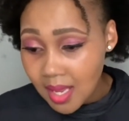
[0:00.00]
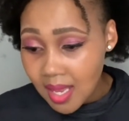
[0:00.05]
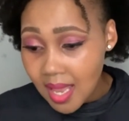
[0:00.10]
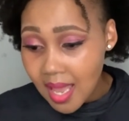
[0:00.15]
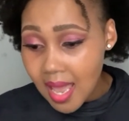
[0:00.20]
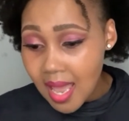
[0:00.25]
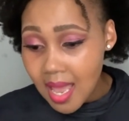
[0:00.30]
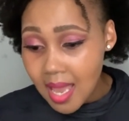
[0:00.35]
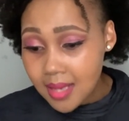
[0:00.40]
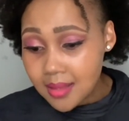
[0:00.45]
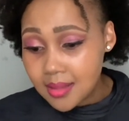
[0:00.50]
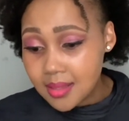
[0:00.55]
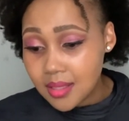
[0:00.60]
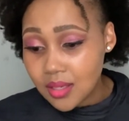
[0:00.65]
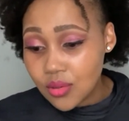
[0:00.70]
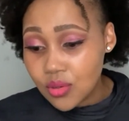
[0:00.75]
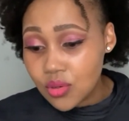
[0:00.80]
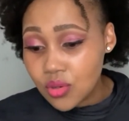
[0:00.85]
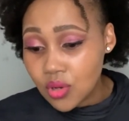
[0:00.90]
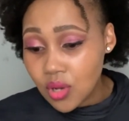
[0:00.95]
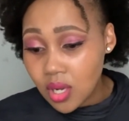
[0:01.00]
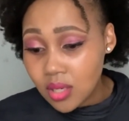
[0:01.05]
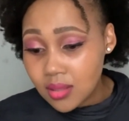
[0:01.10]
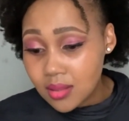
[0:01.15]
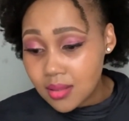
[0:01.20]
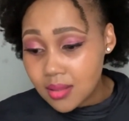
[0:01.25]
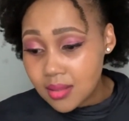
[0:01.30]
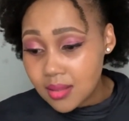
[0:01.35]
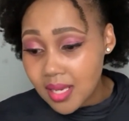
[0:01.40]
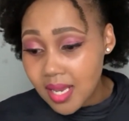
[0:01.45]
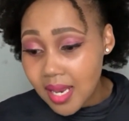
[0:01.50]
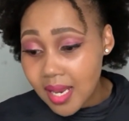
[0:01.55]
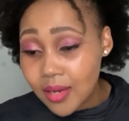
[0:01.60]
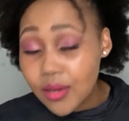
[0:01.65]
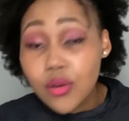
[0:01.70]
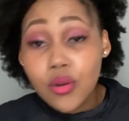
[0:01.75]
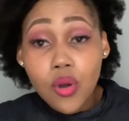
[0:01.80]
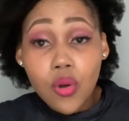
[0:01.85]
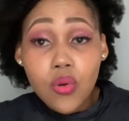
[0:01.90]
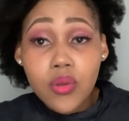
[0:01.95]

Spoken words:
And know